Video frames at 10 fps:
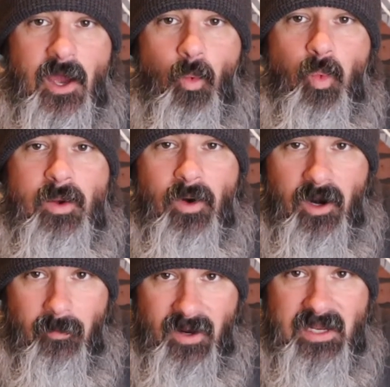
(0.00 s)
we want
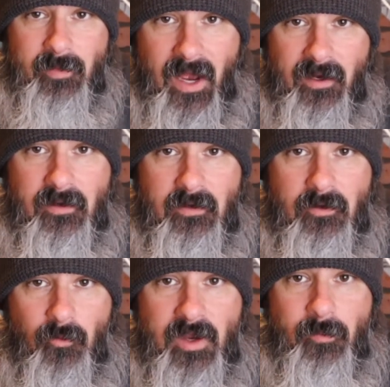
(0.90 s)
our money back.
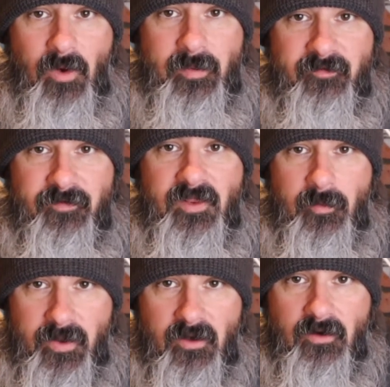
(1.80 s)
We've been footing the
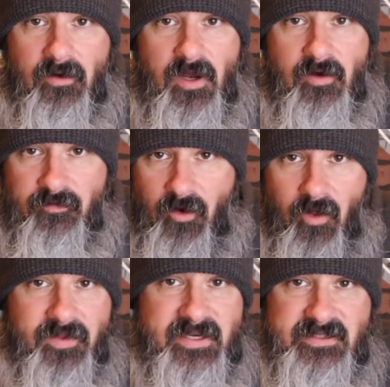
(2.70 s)
bill for
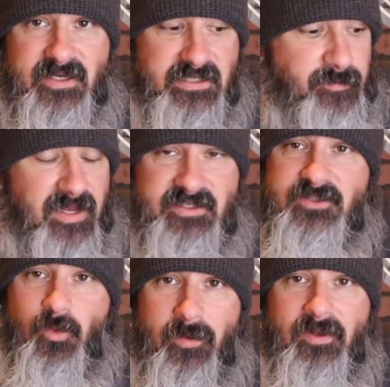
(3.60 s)
all these
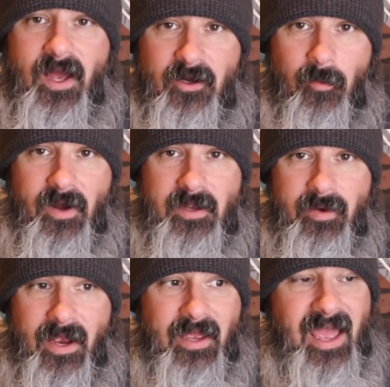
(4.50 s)
expenses. We would like our money
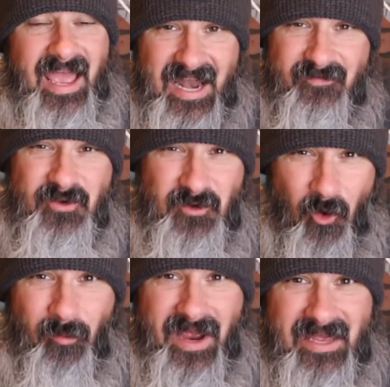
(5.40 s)
back. And if you
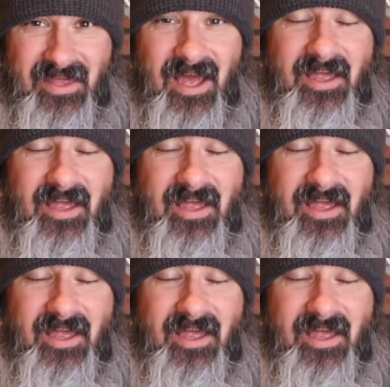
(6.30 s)
don't pay that,